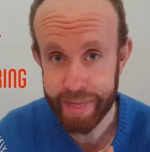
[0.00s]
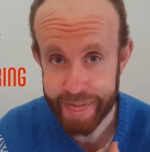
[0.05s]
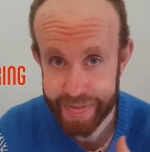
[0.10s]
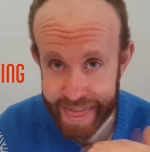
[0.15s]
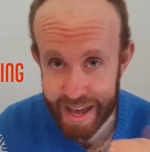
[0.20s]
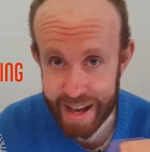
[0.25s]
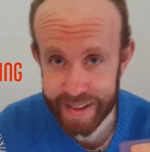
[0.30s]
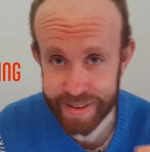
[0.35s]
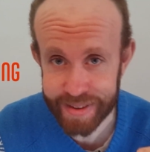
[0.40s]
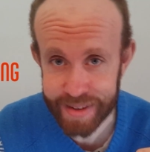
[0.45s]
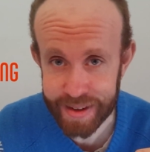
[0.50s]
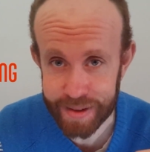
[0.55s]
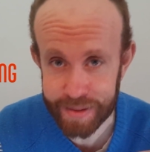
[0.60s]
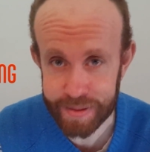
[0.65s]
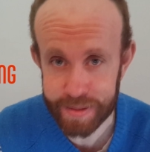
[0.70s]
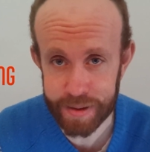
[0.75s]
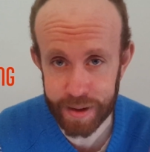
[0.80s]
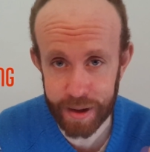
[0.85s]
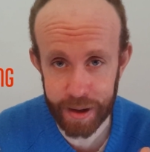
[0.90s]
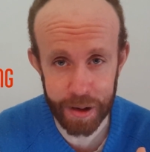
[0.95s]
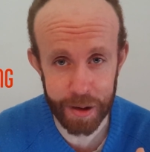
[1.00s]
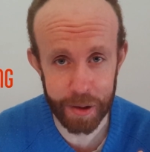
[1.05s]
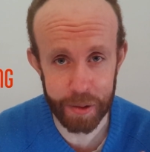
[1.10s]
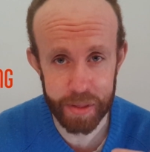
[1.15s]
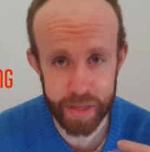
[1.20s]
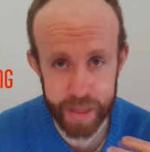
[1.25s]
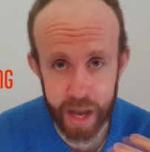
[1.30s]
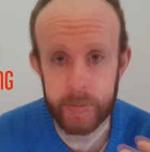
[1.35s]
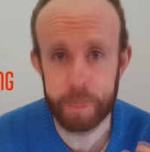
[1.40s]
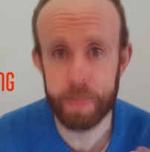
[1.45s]
That's it.
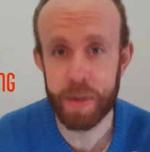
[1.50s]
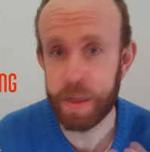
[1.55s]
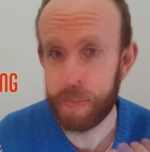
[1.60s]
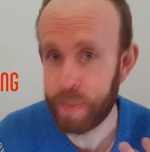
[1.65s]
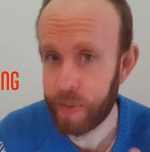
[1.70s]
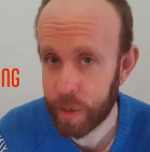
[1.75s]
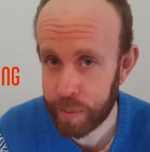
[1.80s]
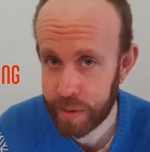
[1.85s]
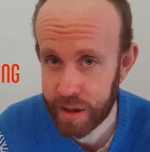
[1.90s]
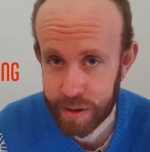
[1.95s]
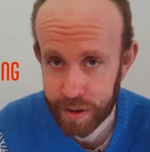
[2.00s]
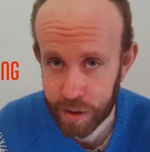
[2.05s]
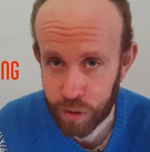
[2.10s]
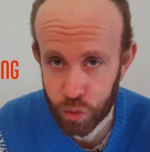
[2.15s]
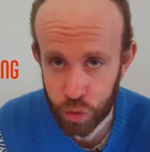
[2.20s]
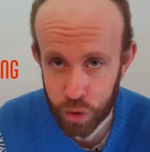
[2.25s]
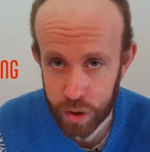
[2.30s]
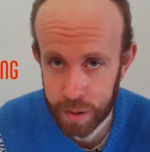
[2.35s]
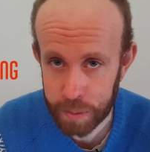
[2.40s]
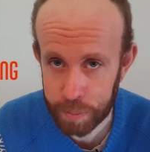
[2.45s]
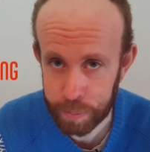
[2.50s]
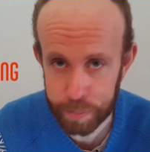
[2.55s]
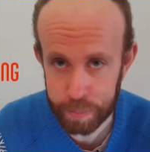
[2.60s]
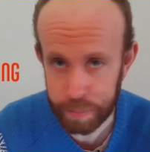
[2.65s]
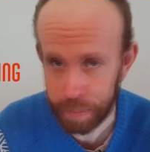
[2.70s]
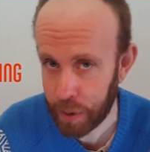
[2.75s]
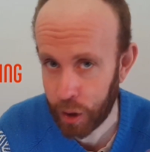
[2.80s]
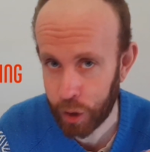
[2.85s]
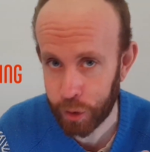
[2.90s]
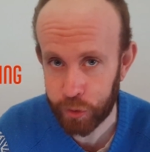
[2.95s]
That might be a bit
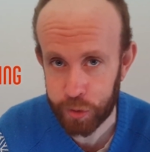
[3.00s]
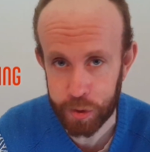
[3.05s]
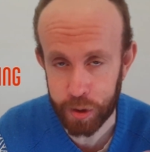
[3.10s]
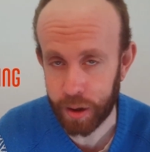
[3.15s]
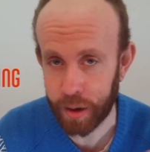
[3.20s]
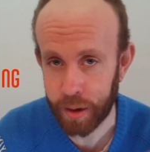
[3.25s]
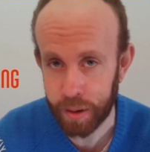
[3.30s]
extreme, but